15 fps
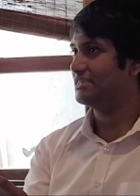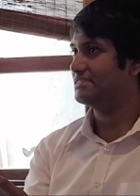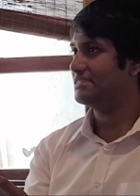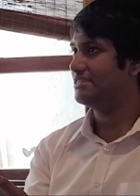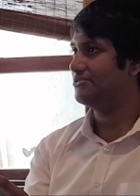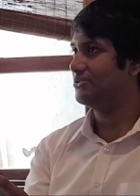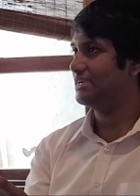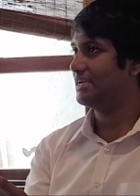they
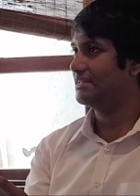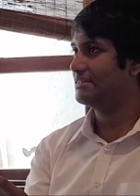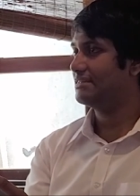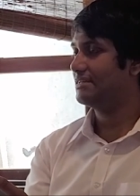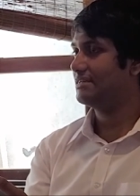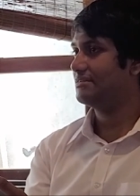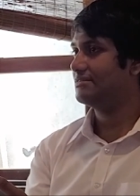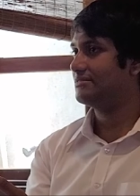look at
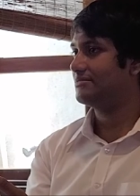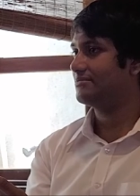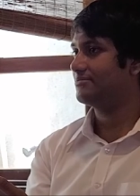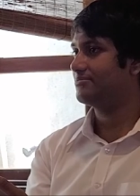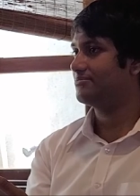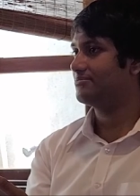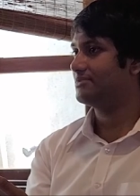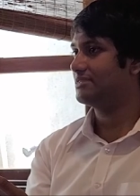their
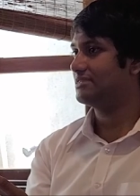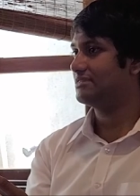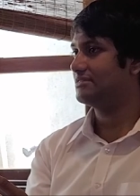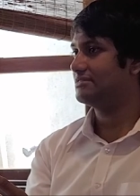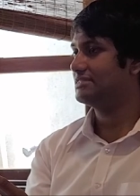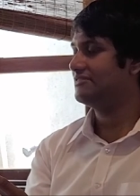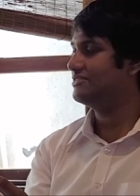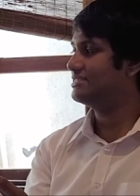
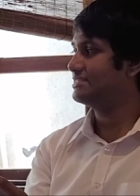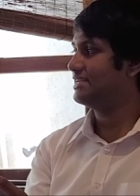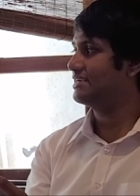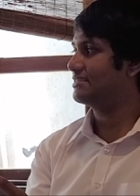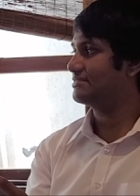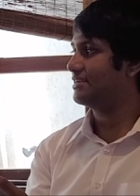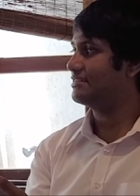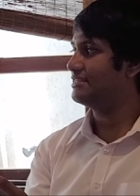civil
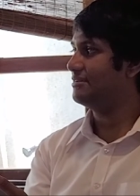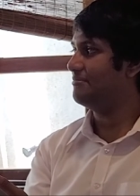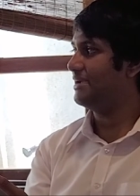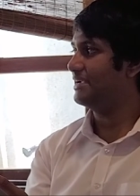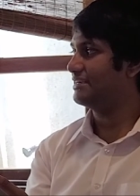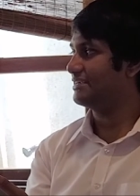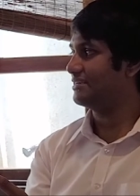status. Are they married?